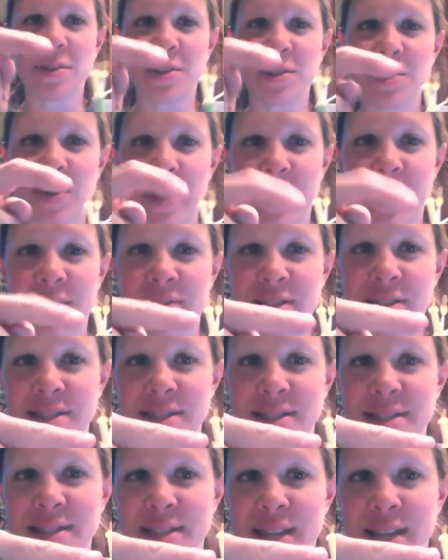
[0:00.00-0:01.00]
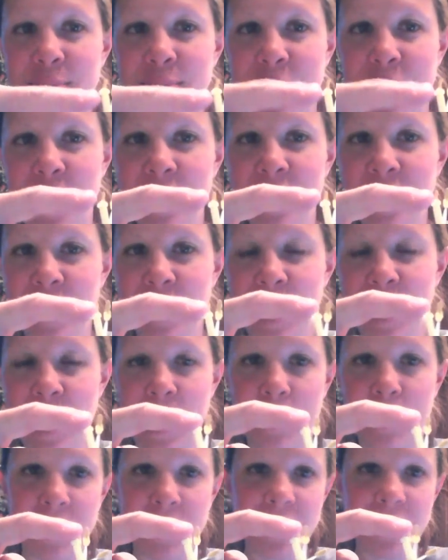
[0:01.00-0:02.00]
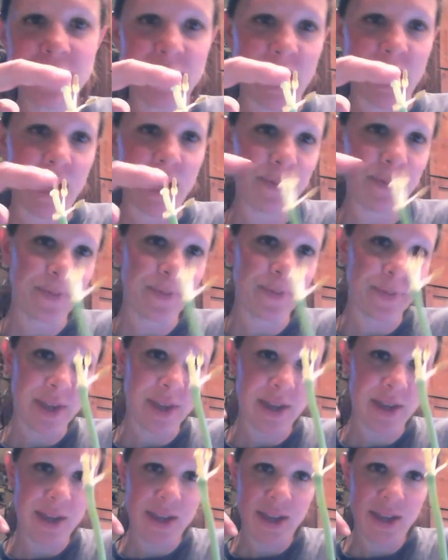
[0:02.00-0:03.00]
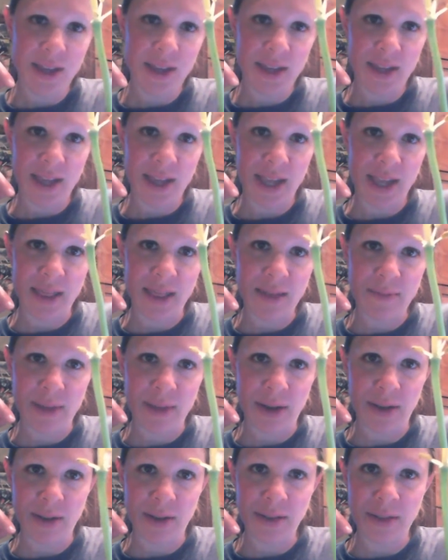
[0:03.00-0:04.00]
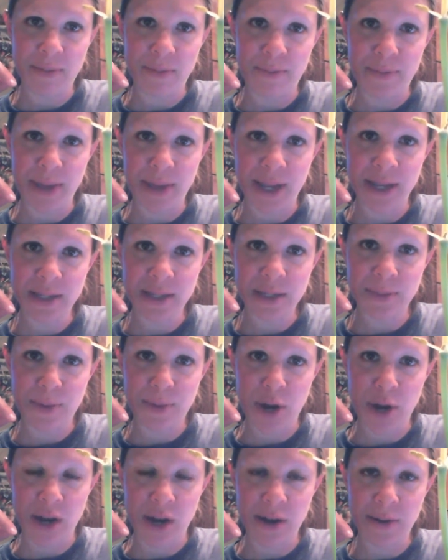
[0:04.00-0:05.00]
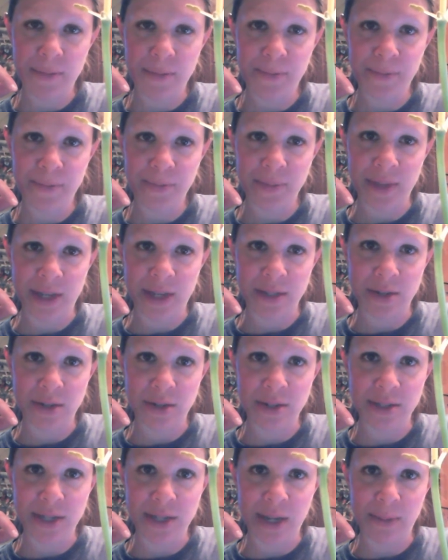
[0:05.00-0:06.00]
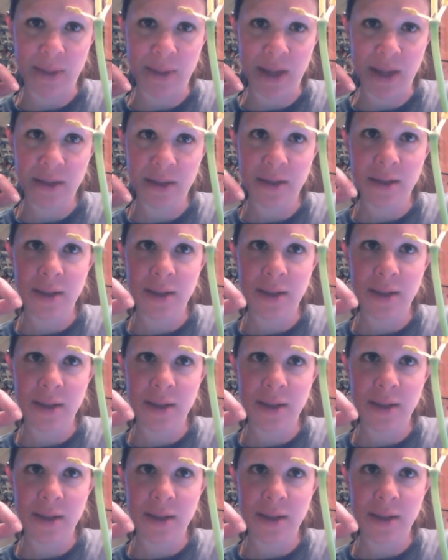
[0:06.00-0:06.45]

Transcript: So you have the stigma up on the top. In the middle, the biggest part, that's our stigma.